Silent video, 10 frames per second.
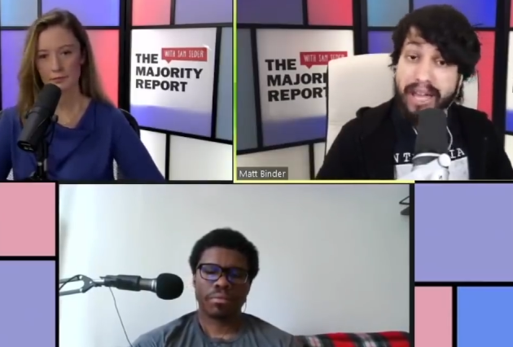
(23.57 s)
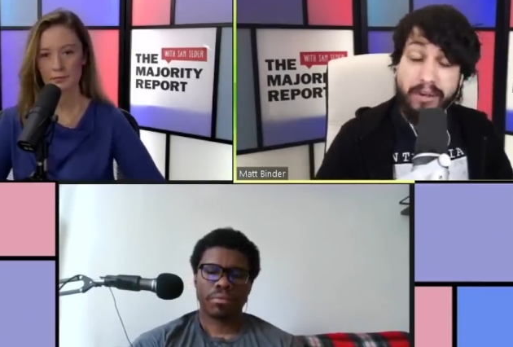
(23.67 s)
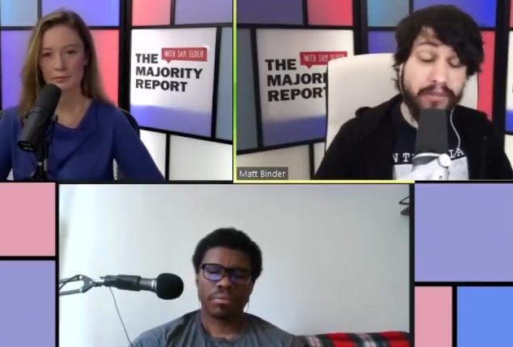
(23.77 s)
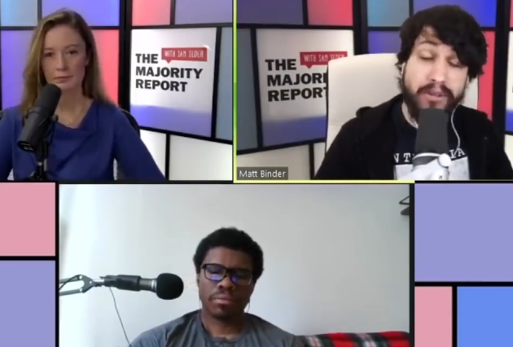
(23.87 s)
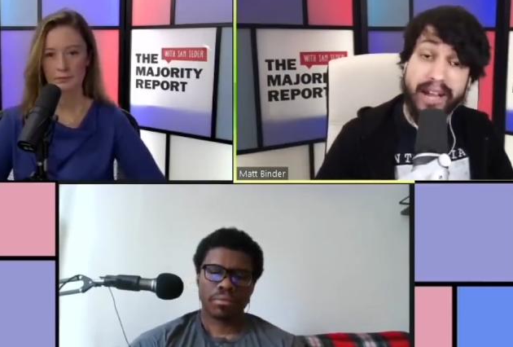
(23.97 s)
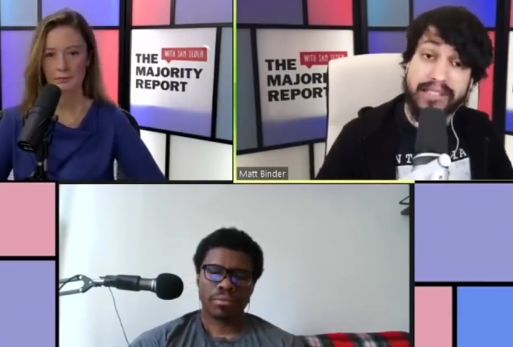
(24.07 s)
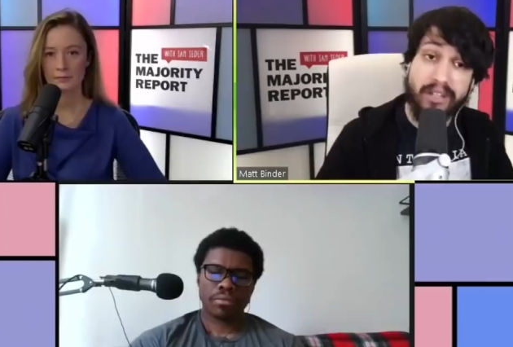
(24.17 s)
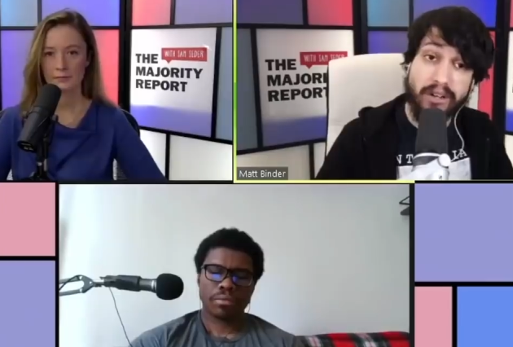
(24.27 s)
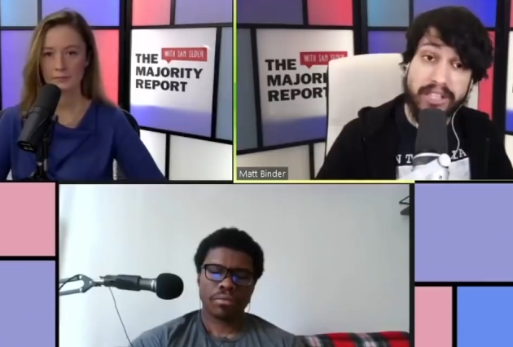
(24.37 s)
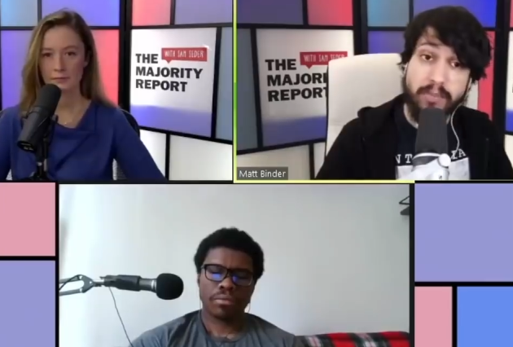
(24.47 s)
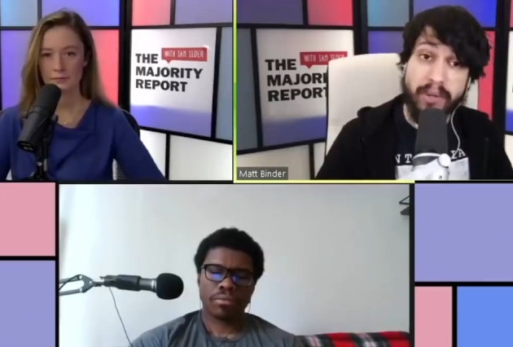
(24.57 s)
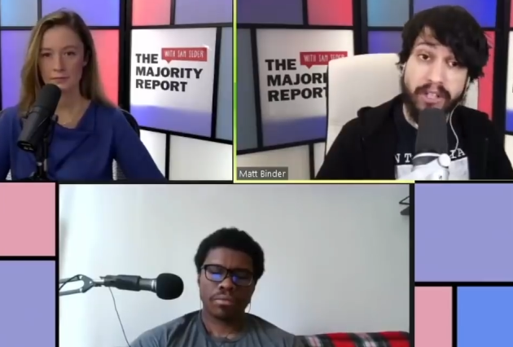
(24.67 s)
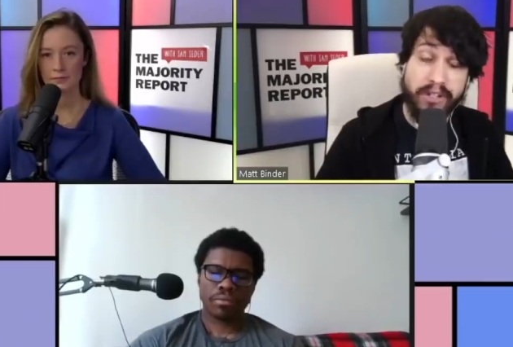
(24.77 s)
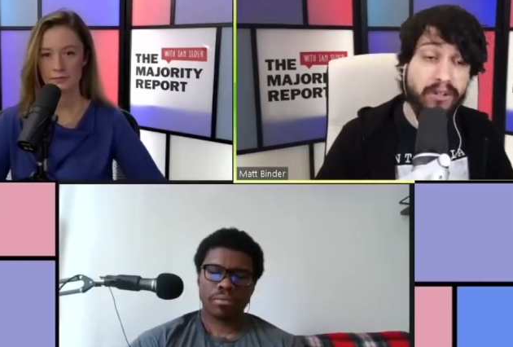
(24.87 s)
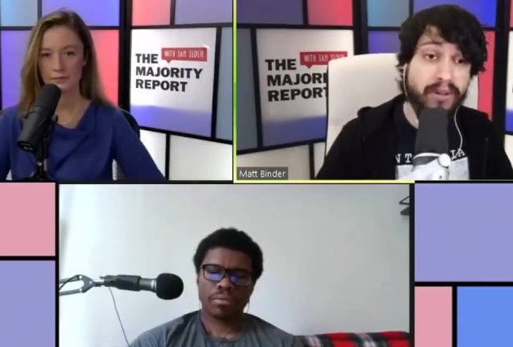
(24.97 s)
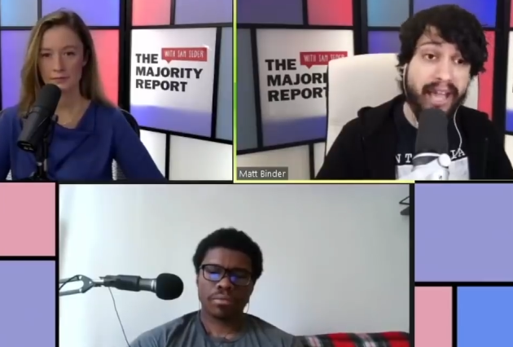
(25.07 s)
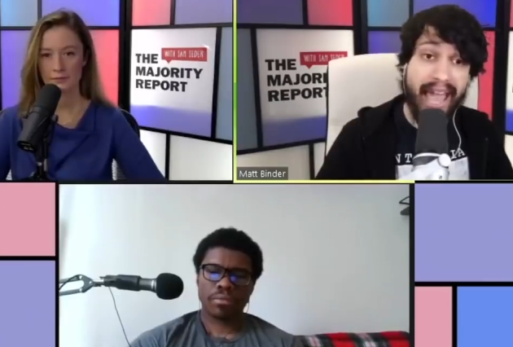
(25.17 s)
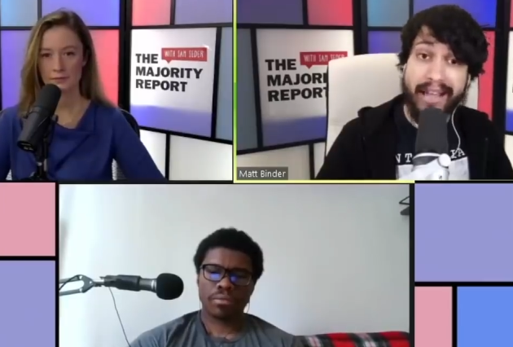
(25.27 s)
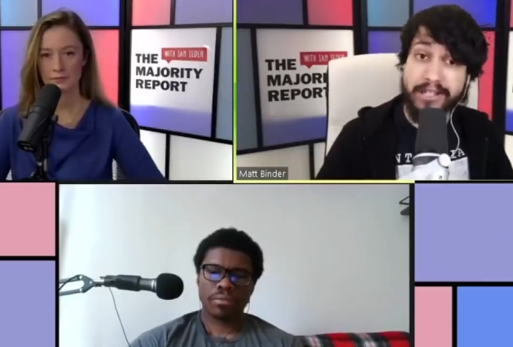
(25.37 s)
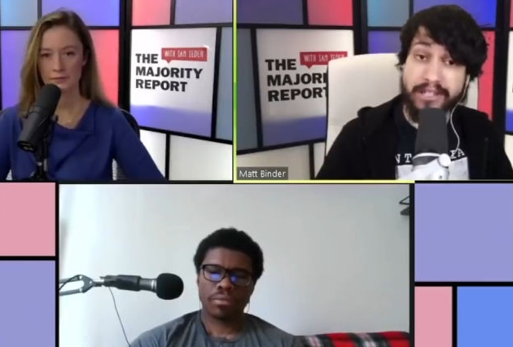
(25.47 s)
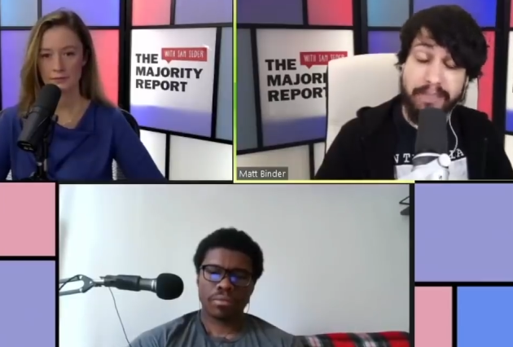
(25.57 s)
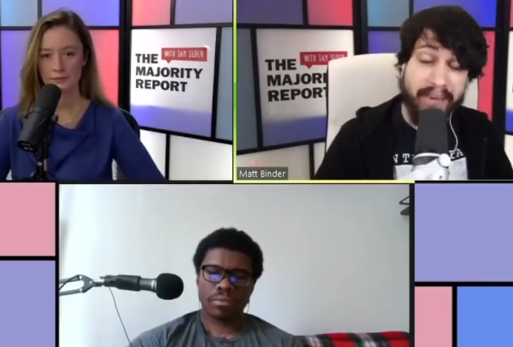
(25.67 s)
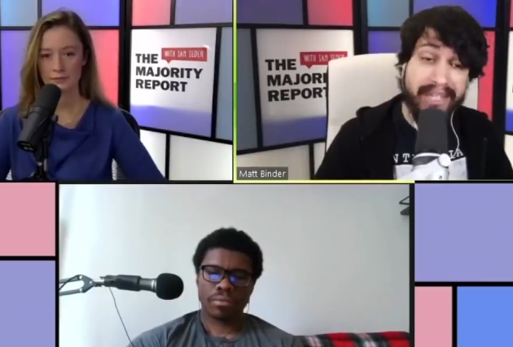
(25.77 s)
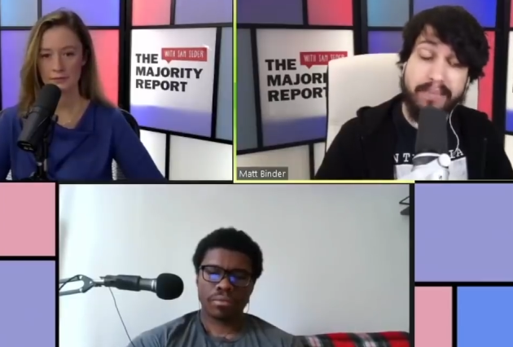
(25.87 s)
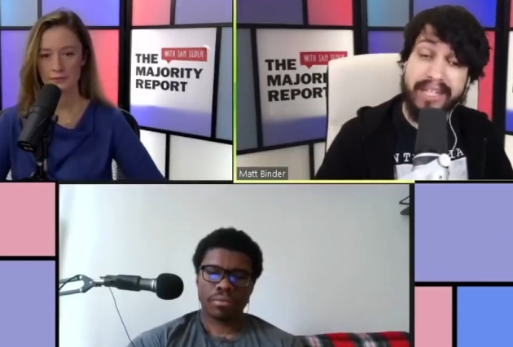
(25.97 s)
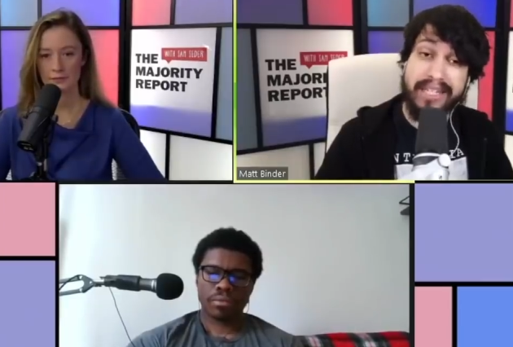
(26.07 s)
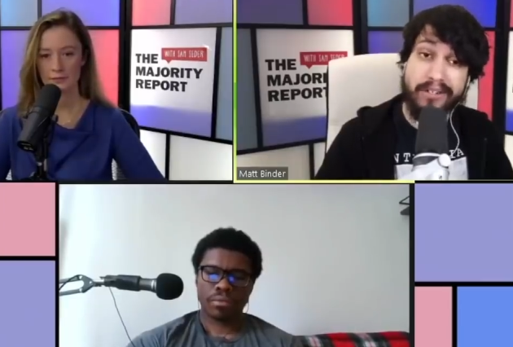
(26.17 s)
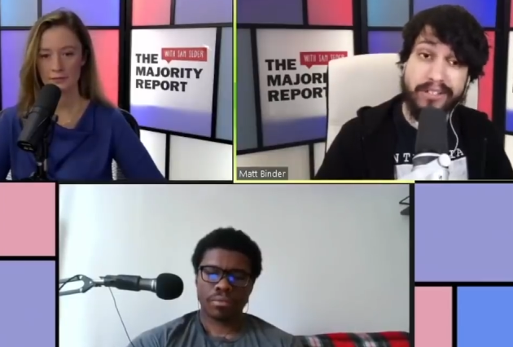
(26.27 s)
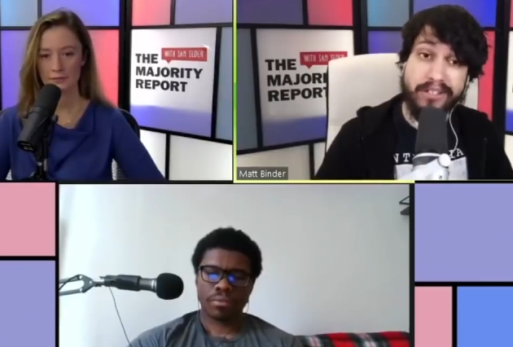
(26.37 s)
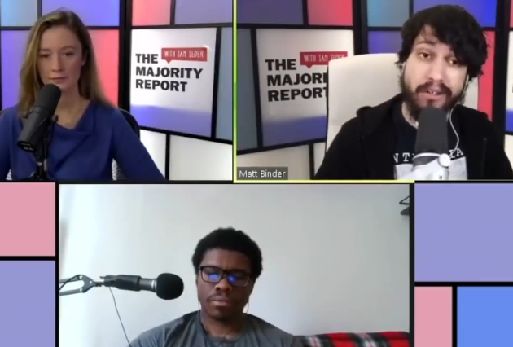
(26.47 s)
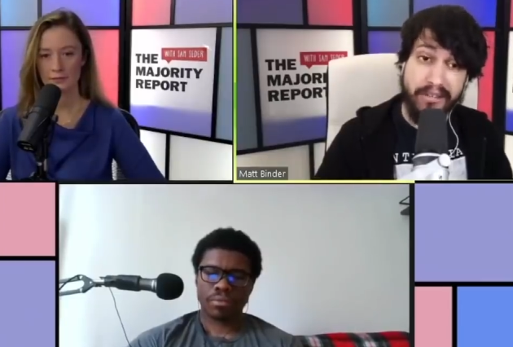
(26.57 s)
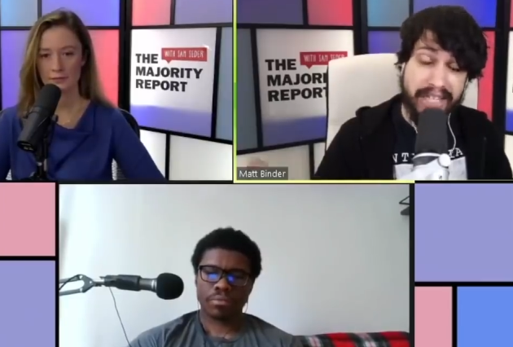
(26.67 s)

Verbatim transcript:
Speaker 1: I don't know if you guys know this, but Q actually many many years ago,